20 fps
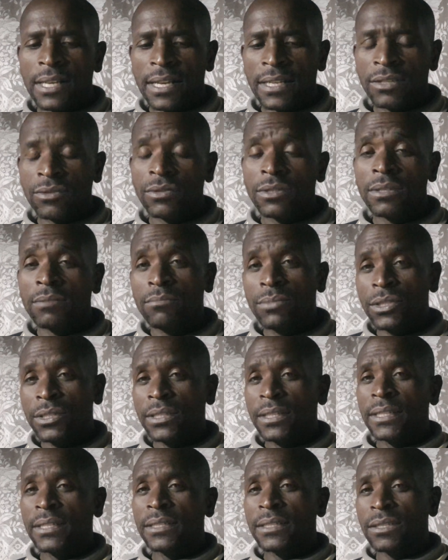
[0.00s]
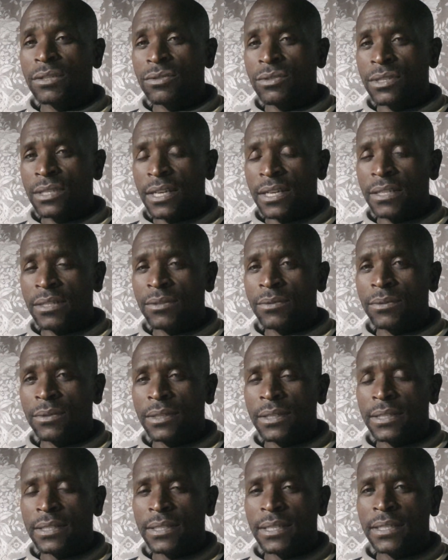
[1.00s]
Council is the body that is concerned with
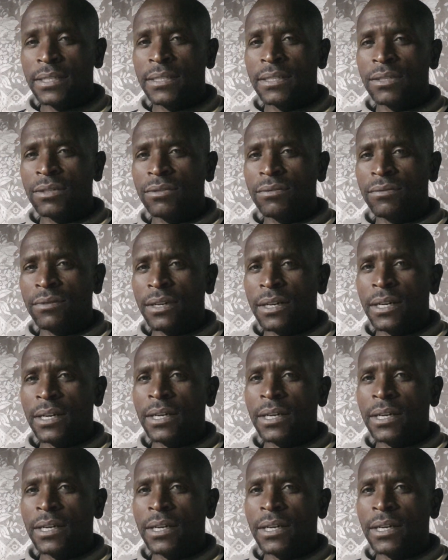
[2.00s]
the setting of